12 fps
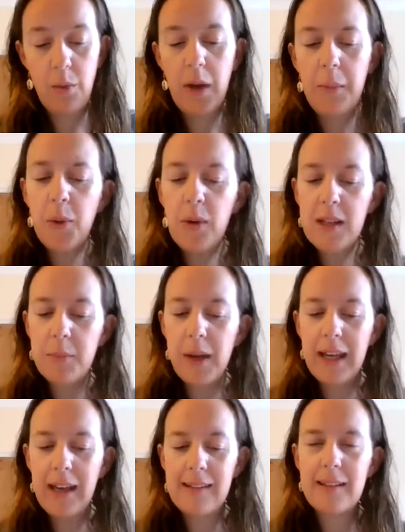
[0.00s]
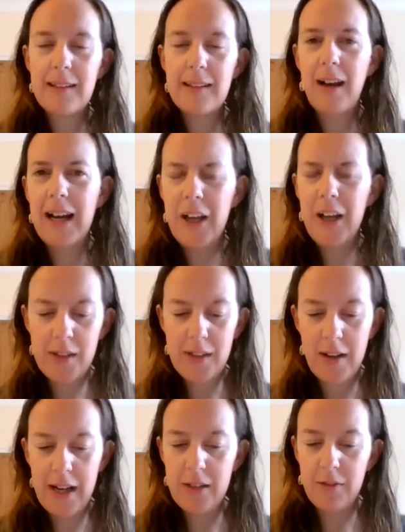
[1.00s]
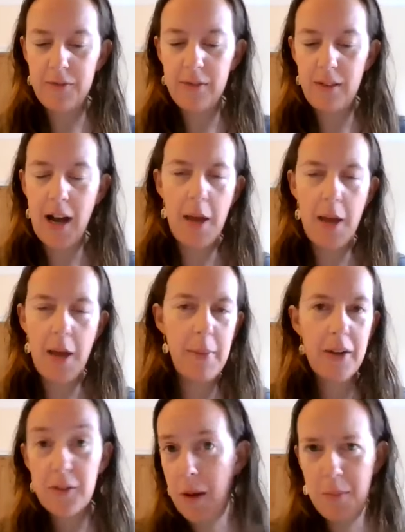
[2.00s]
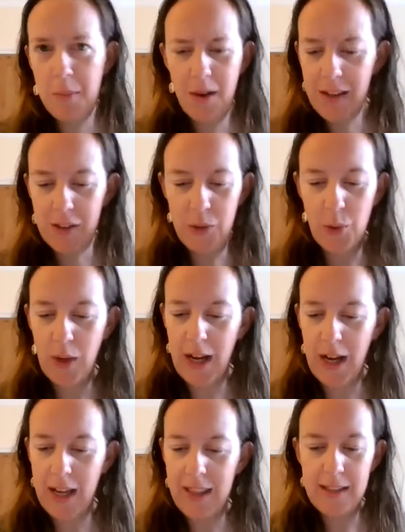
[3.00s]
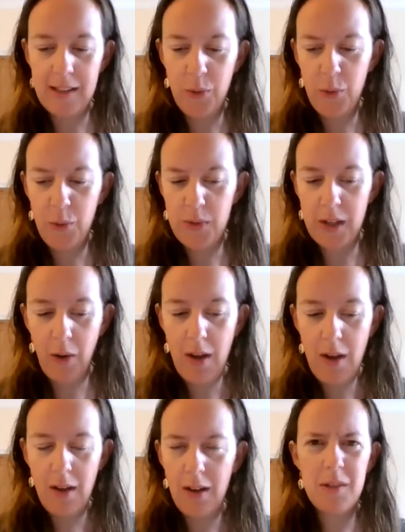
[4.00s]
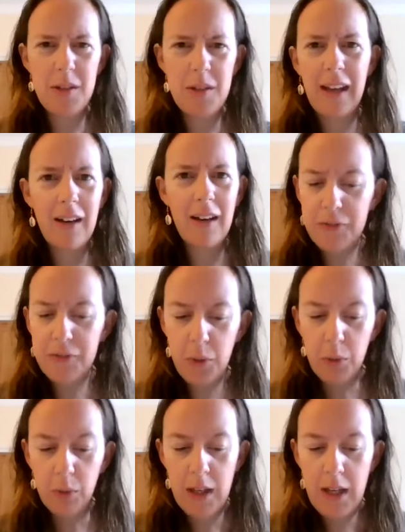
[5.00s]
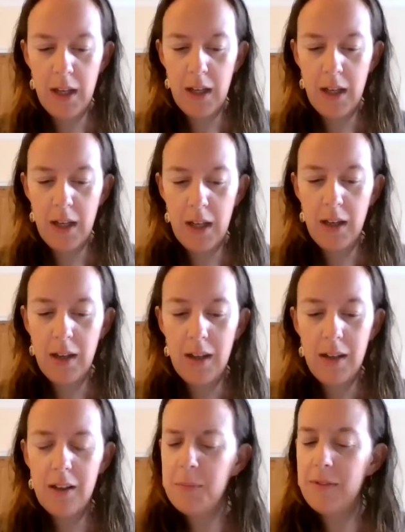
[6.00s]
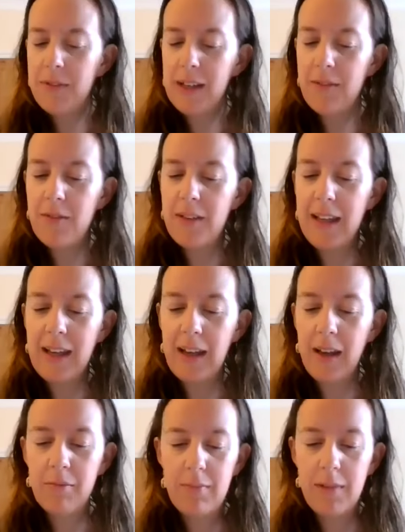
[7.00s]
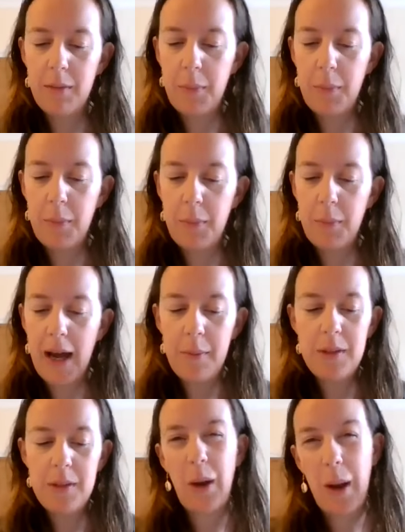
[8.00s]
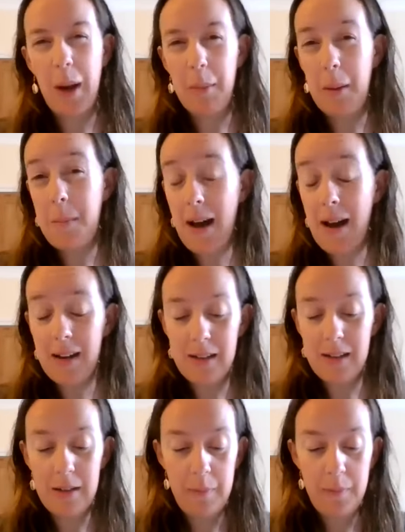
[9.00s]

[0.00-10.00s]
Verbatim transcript: When Paul is making his slightly odd asides of, I am out of my mind to talk like this, and also, I'm speaking like a fool, you'd be forgiven for thinking that perhaps he was going a bit mad.